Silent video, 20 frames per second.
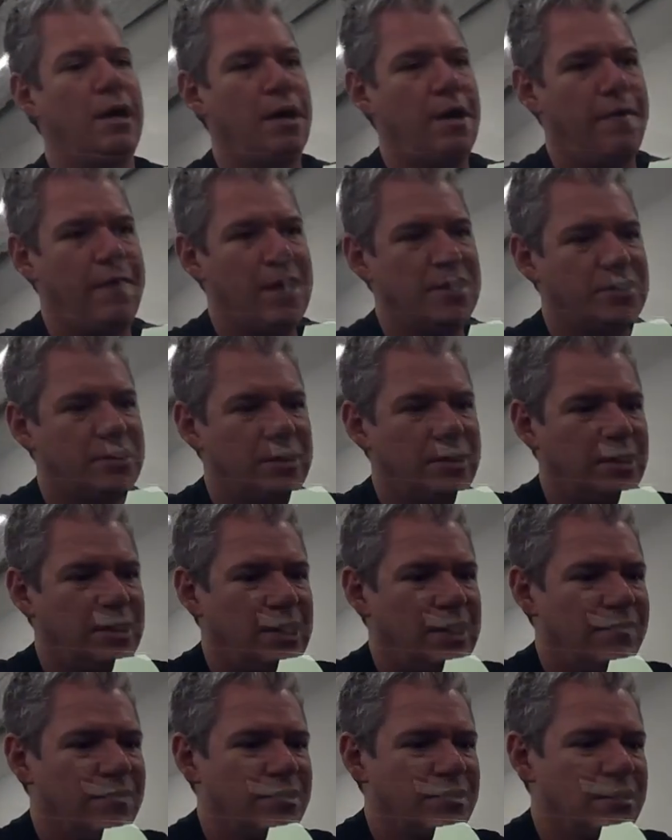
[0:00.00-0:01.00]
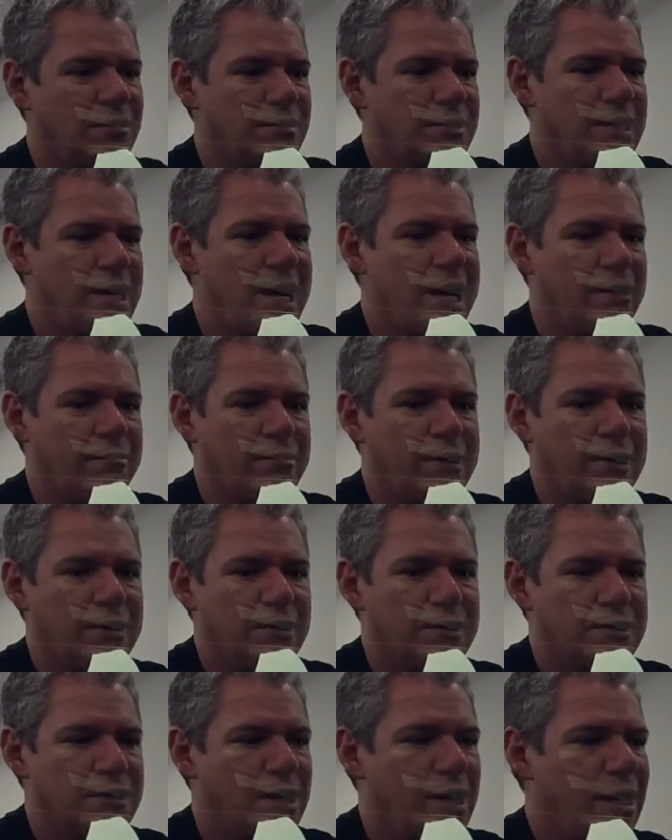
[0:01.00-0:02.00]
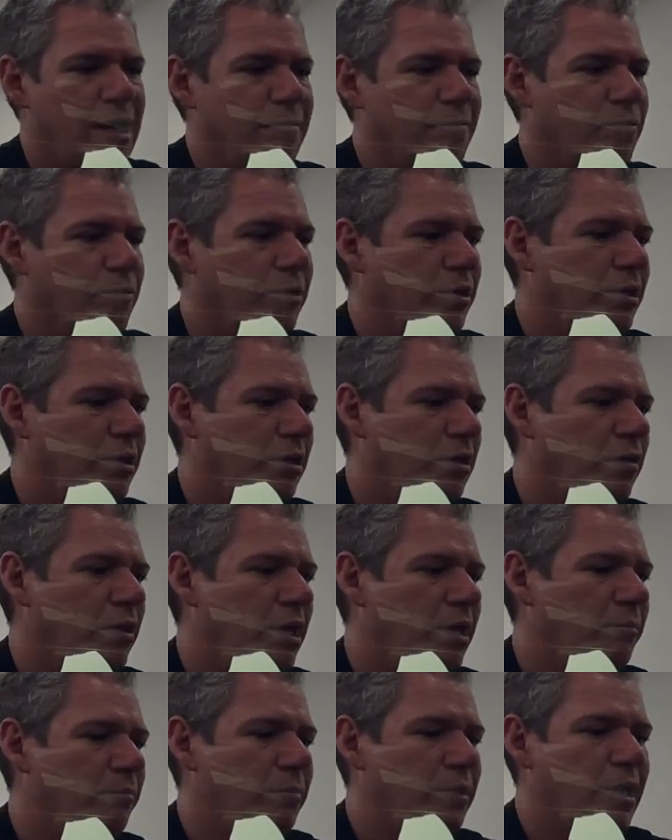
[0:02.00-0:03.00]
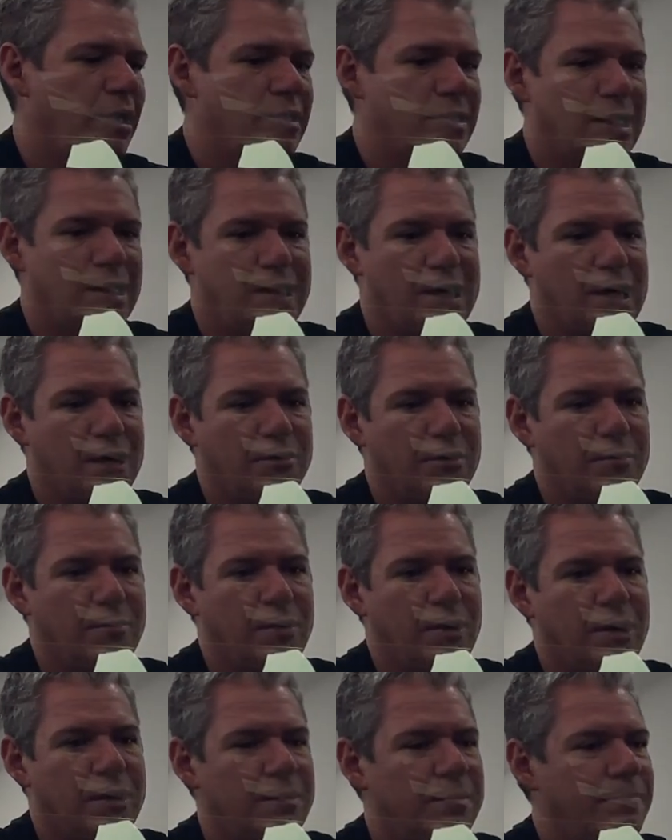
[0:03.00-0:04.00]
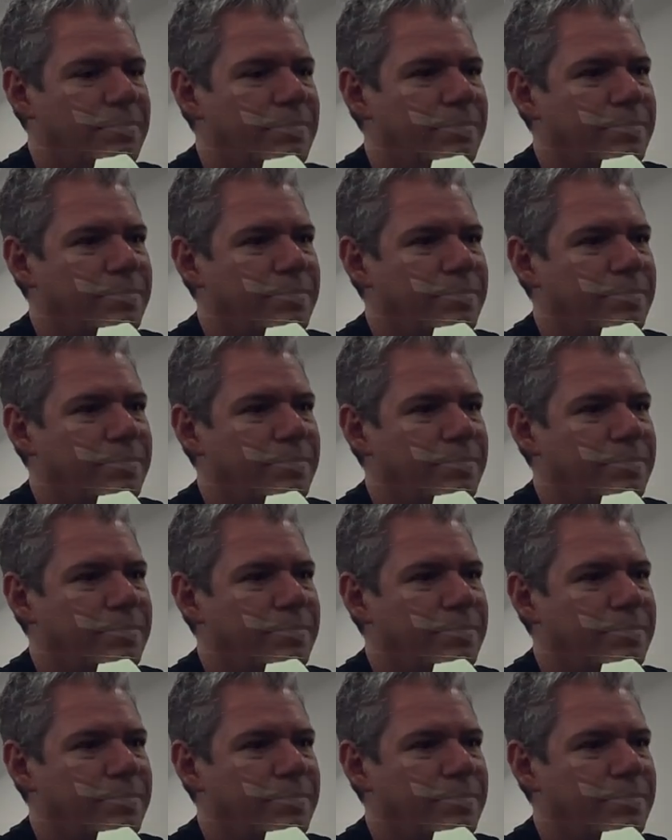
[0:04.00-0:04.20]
And that's going to give us our tack right at the top. We're going to go ahead and place that down in the bottom.